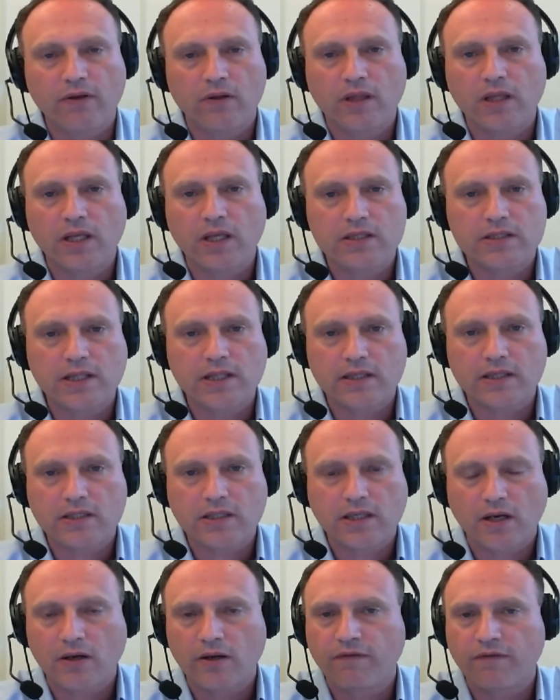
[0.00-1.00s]
think is
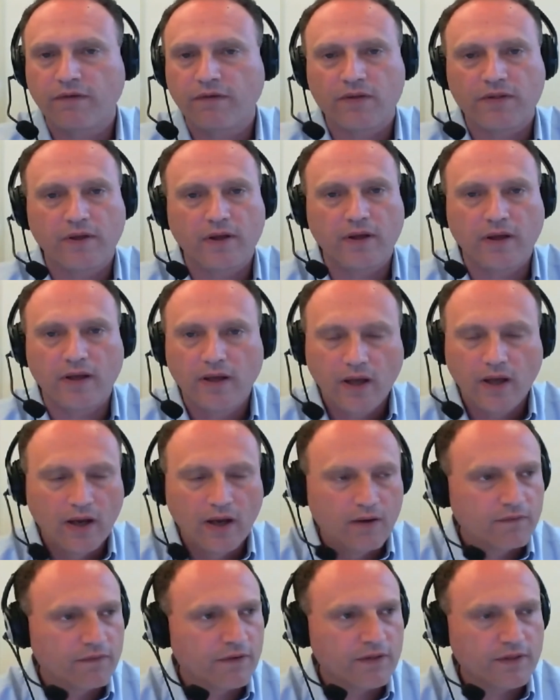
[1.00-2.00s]
necessary for the
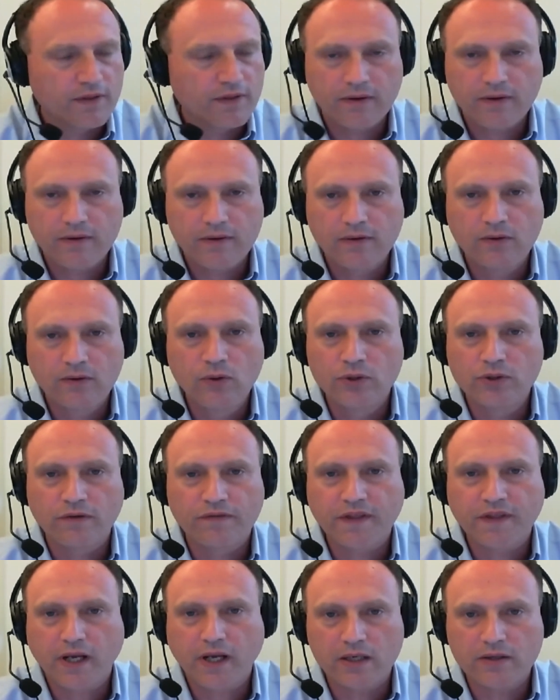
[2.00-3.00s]
good of
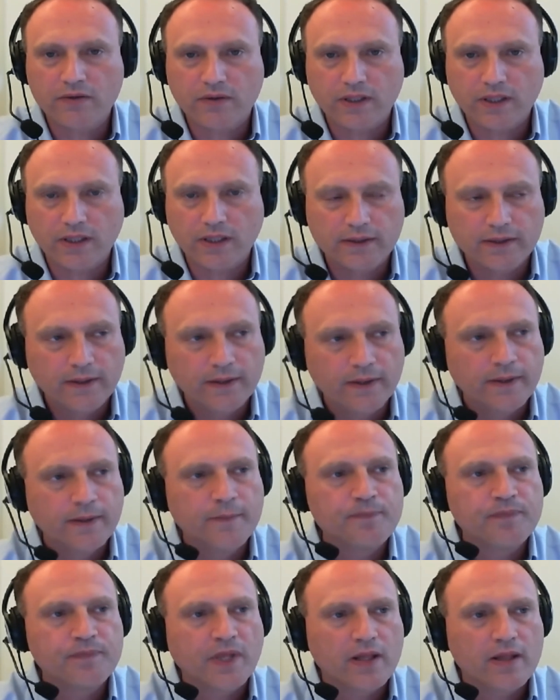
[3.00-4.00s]
the country,
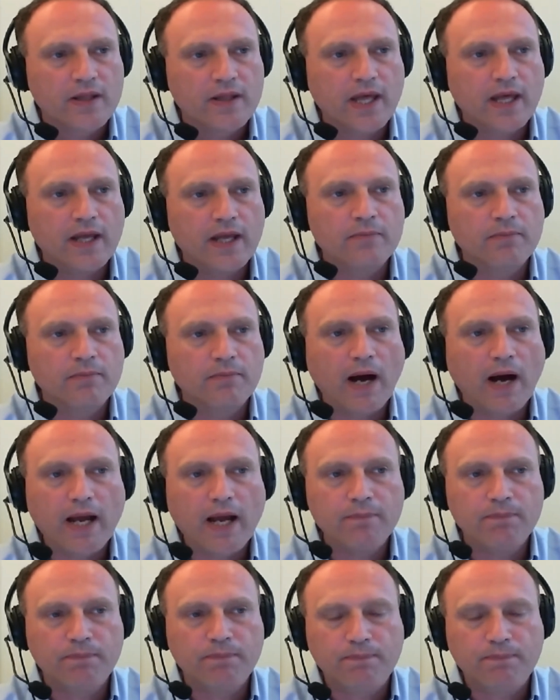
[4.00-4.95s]
then I